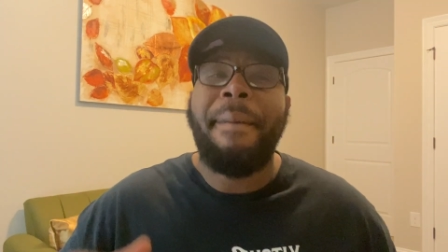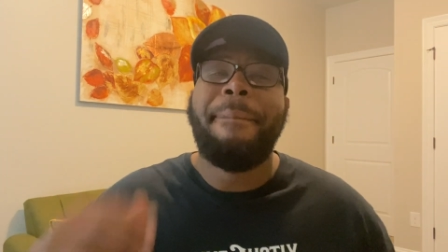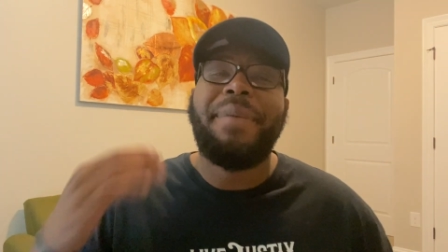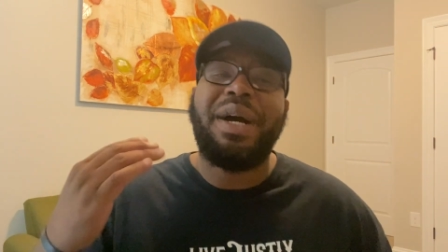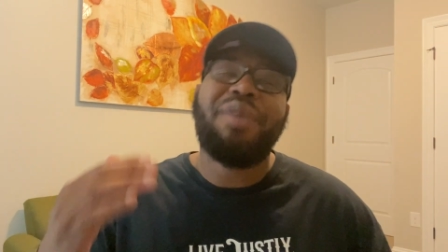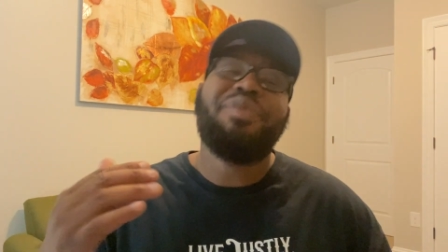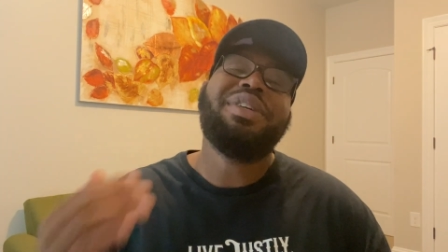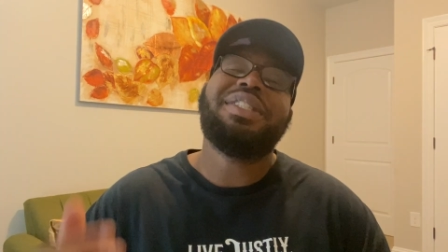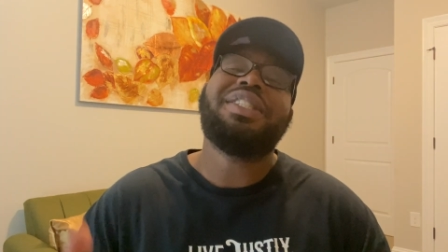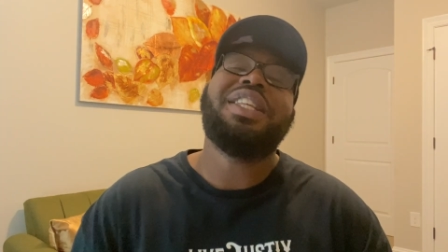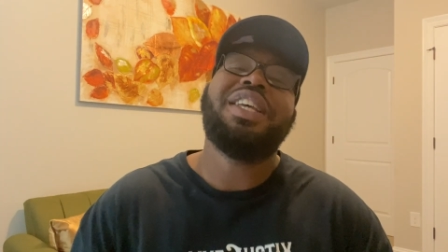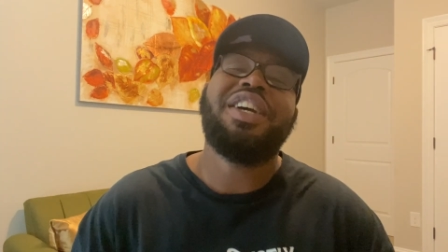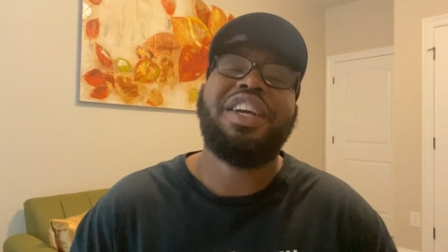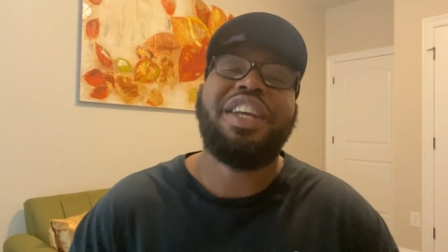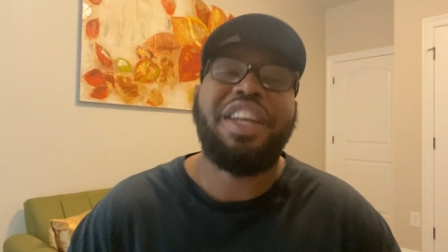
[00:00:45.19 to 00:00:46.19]
But we
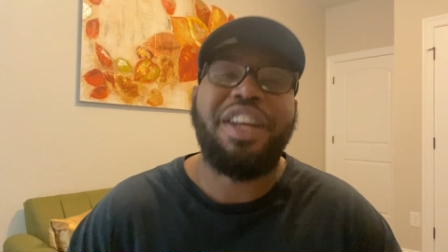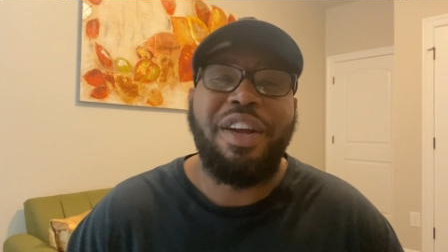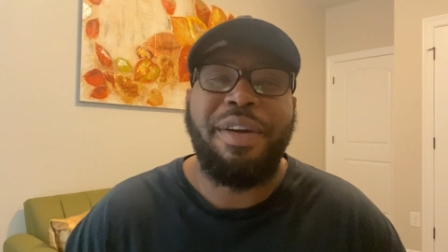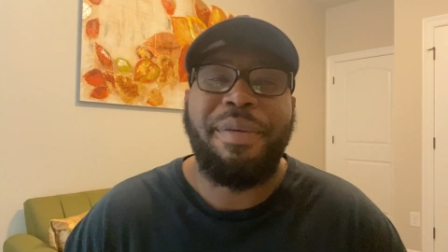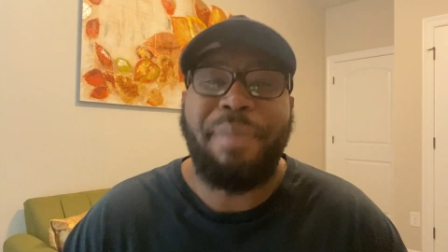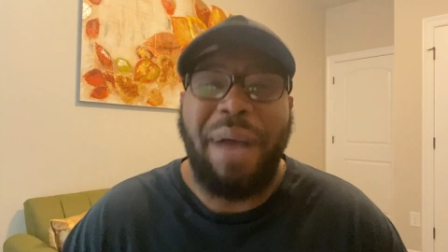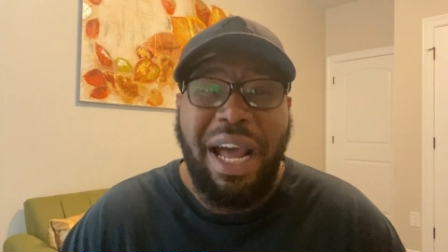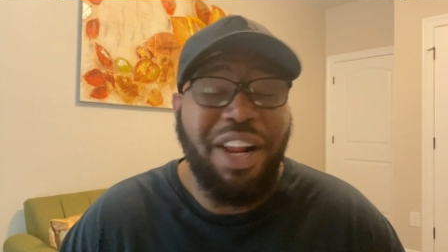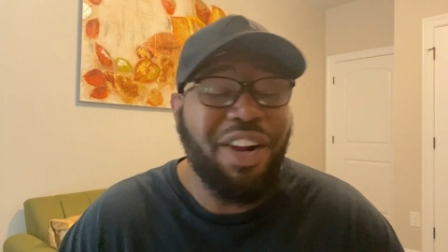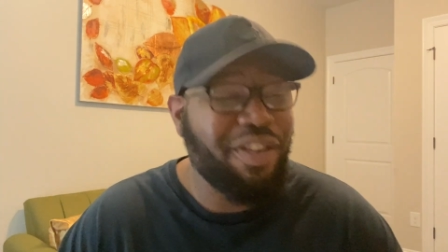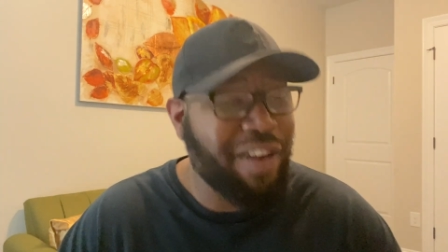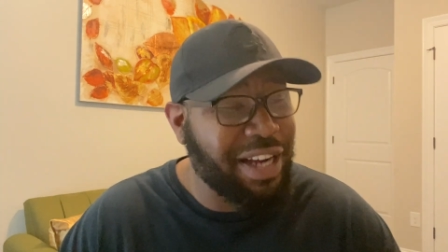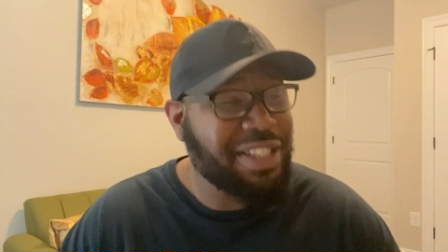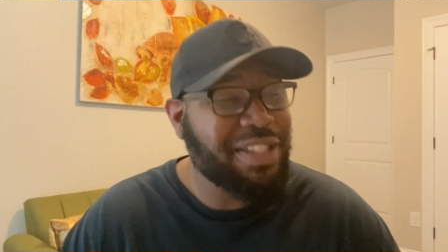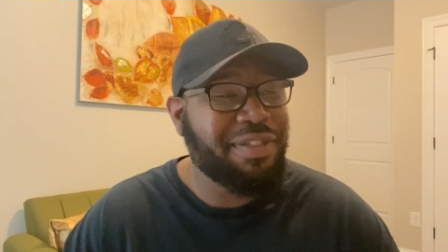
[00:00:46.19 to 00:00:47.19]
stand here by the
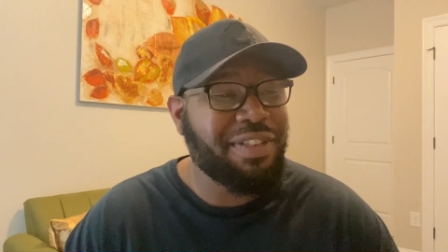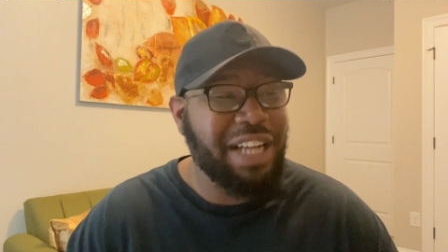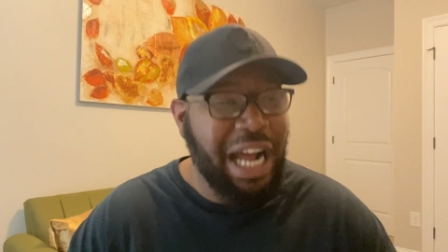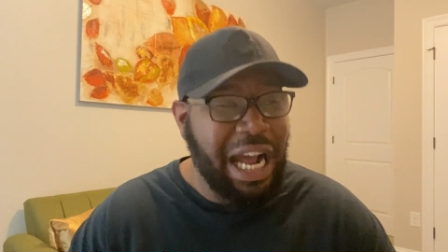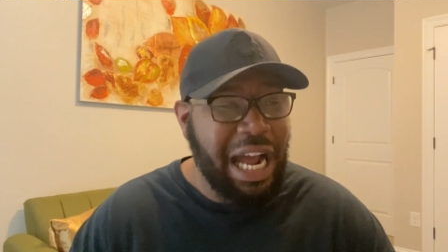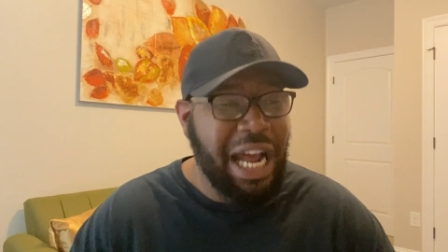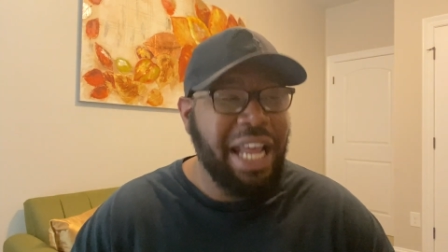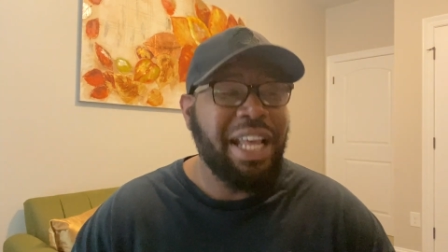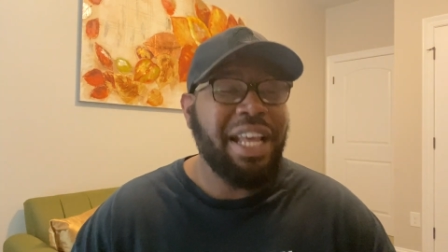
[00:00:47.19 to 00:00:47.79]
grace of God.